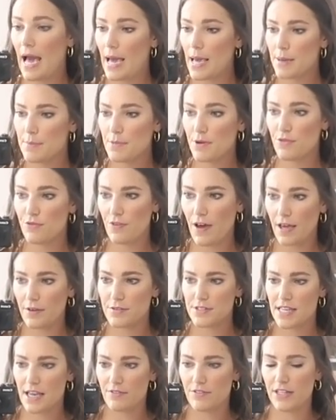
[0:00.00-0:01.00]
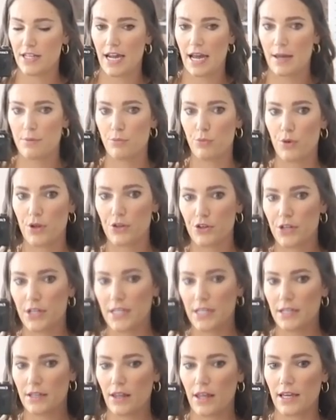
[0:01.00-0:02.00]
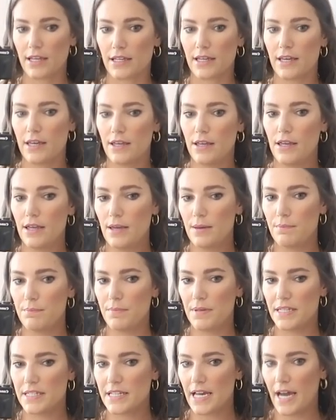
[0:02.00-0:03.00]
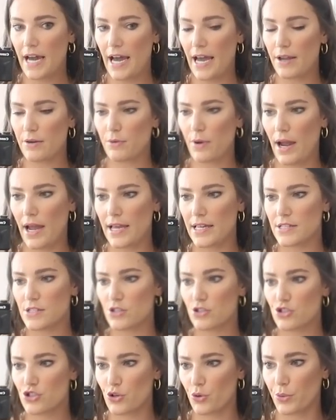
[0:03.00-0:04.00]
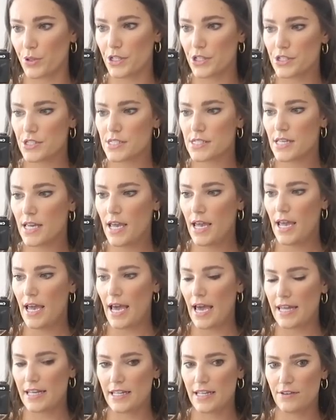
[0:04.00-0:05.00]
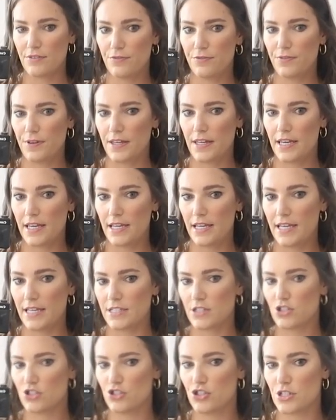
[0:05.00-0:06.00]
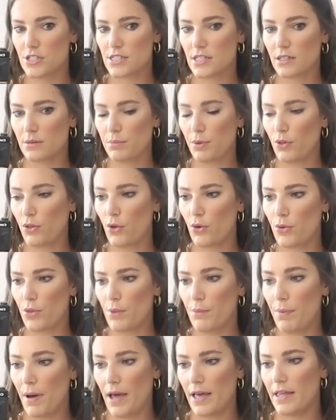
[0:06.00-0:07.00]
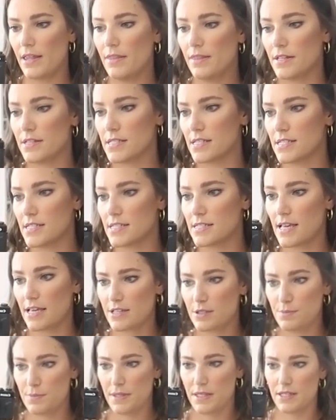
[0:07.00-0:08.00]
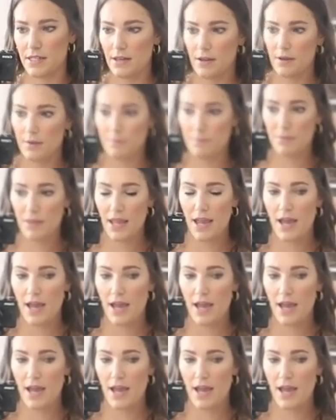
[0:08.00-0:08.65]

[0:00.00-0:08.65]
I'm 5'7". I'm wearing like mid to high rise shorts. And it hits just like below the button. This is a size medium.